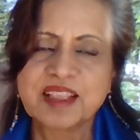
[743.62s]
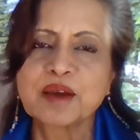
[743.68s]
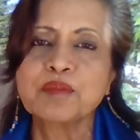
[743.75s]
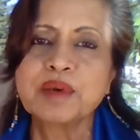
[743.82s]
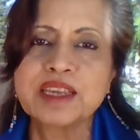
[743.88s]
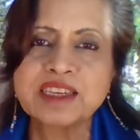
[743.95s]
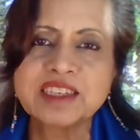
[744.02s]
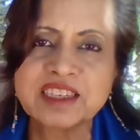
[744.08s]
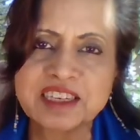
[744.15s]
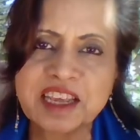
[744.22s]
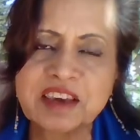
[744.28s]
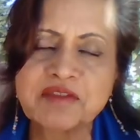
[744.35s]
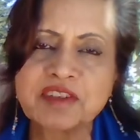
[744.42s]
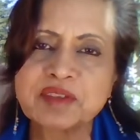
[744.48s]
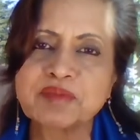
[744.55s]
Please
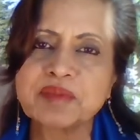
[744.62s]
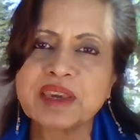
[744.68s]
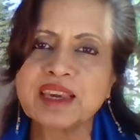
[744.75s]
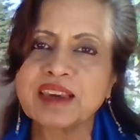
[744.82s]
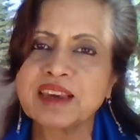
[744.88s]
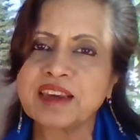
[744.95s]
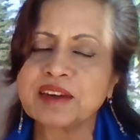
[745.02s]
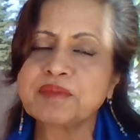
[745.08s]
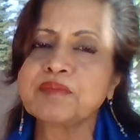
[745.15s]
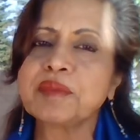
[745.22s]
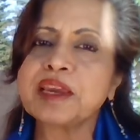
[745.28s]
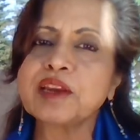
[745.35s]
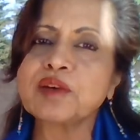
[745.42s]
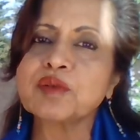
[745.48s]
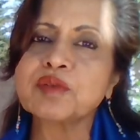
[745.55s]
stay with me. It
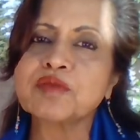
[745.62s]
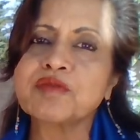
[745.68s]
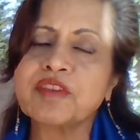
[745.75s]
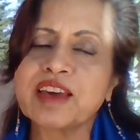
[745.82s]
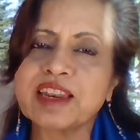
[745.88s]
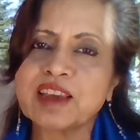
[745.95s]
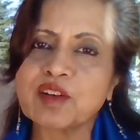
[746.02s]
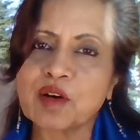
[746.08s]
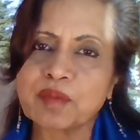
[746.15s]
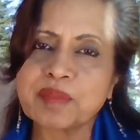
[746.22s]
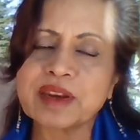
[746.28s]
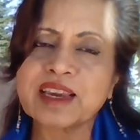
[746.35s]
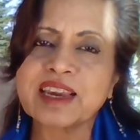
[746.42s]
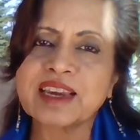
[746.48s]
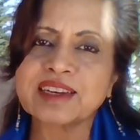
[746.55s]
may look very
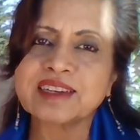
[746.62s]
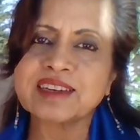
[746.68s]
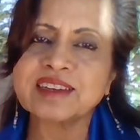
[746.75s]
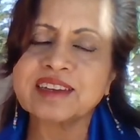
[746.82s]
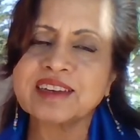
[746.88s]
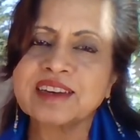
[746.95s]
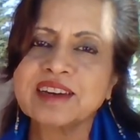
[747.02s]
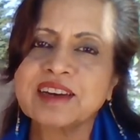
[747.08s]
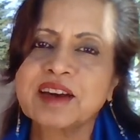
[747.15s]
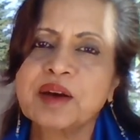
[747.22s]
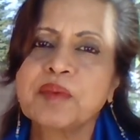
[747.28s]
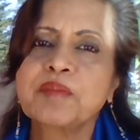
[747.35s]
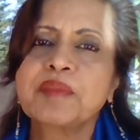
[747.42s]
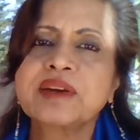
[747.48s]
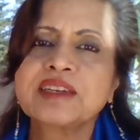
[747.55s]
complicated,
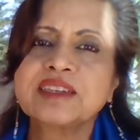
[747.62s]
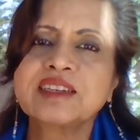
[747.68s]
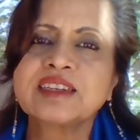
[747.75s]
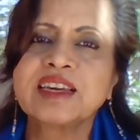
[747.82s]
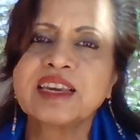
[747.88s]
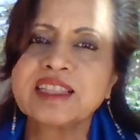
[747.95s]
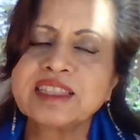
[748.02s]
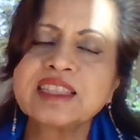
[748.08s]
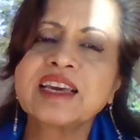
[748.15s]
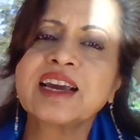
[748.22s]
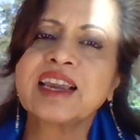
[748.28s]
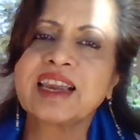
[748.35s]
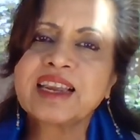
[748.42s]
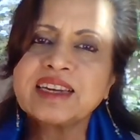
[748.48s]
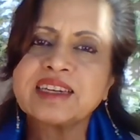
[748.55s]
but in the
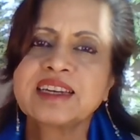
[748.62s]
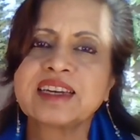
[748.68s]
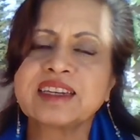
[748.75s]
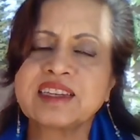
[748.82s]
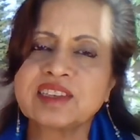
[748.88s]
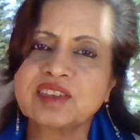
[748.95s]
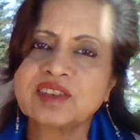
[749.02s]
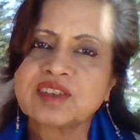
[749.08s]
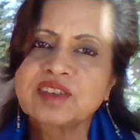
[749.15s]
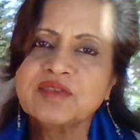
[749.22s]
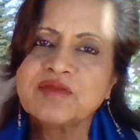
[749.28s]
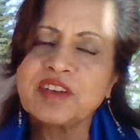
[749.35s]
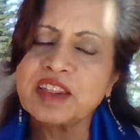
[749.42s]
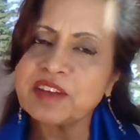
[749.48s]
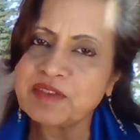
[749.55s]
end it is
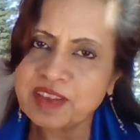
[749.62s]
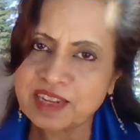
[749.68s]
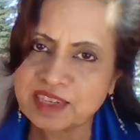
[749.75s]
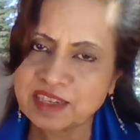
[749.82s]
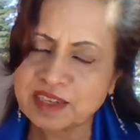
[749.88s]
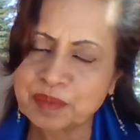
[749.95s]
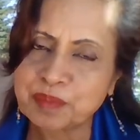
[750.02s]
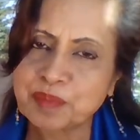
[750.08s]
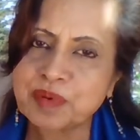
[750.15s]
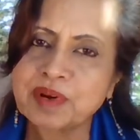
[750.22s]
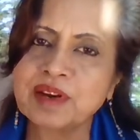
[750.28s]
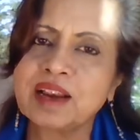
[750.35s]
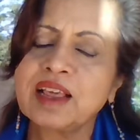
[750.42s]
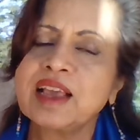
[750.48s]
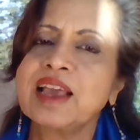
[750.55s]
very, very
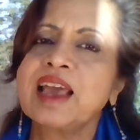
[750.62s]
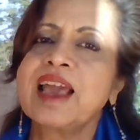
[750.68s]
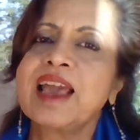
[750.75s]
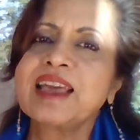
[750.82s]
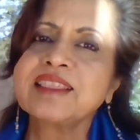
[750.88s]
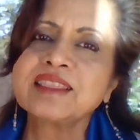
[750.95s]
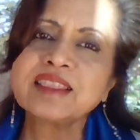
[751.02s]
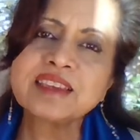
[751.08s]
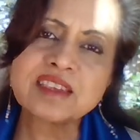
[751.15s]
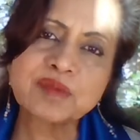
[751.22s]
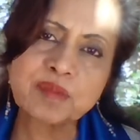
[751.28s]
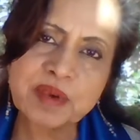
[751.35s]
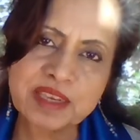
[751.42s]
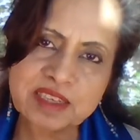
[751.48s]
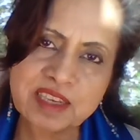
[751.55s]
simple, and this
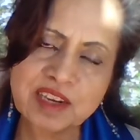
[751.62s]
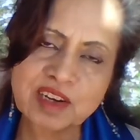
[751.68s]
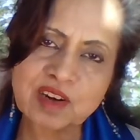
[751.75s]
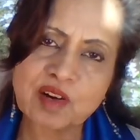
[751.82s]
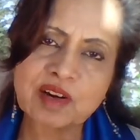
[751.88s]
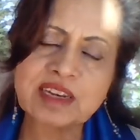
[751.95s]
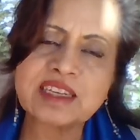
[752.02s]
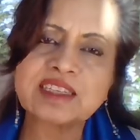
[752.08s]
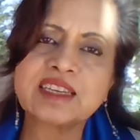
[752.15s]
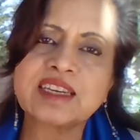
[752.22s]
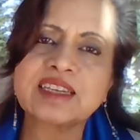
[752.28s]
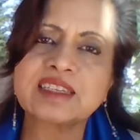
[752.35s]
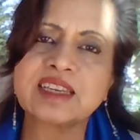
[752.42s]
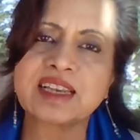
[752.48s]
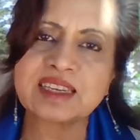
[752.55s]
basic knowledge
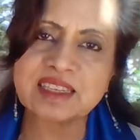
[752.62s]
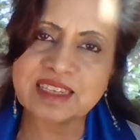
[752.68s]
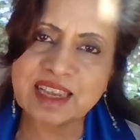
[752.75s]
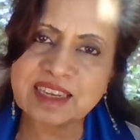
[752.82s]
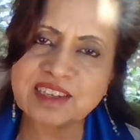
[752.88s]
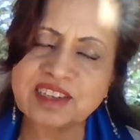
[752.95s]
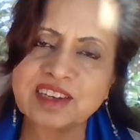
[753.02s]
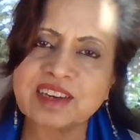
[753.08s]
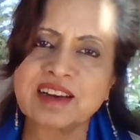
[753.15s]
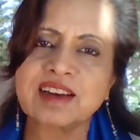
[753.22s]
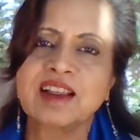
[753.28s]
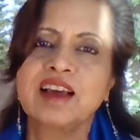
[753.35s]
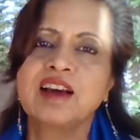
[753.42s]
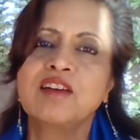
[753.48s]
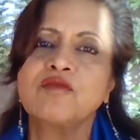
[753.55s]
is essential
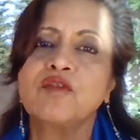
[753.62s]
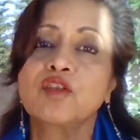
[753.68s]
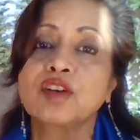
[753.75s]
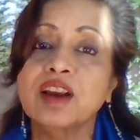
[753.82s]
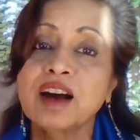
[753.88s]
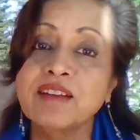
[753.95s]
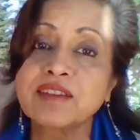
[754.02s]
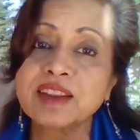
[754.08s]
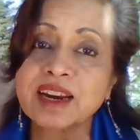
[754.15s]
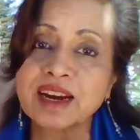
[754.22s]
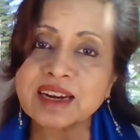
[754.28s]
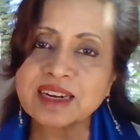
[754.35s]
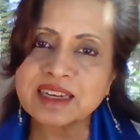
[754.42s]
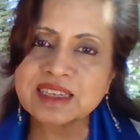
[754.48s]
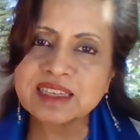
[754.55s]
for our
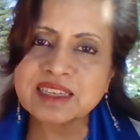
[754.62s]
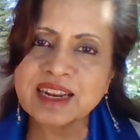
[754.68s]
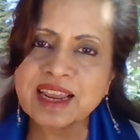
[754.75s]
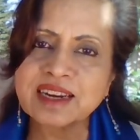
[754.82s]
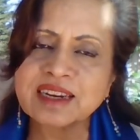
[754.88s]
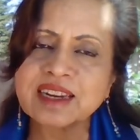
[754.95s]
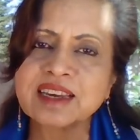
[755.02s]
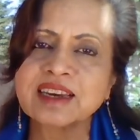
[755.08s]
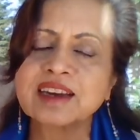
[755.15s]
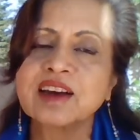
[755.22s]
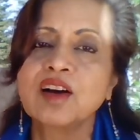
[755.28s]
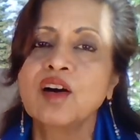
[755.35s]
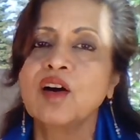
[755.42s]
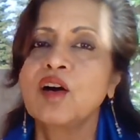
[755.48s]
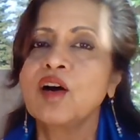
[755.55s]
understanding
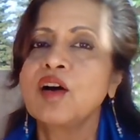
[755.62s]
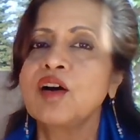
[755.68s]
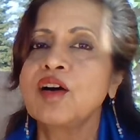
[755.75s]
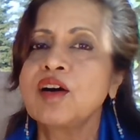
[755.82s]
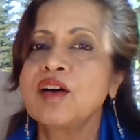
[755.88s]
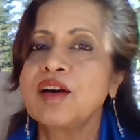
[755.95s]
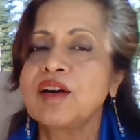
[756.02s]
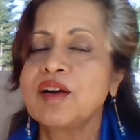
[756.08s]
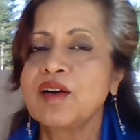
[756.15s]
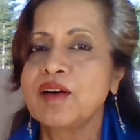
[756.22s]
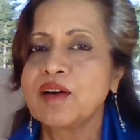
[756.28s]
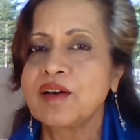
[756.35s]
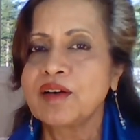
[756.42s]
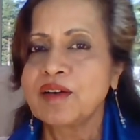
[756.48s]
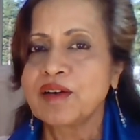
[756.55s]

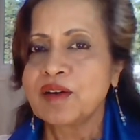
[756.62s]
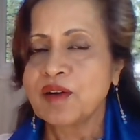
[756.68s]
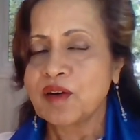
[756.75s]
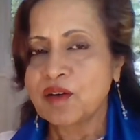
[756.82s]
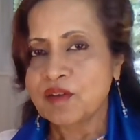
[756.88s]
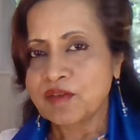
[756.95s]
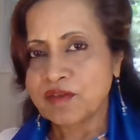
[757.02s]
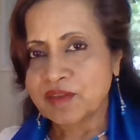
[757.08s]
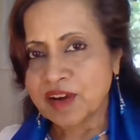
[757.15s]
of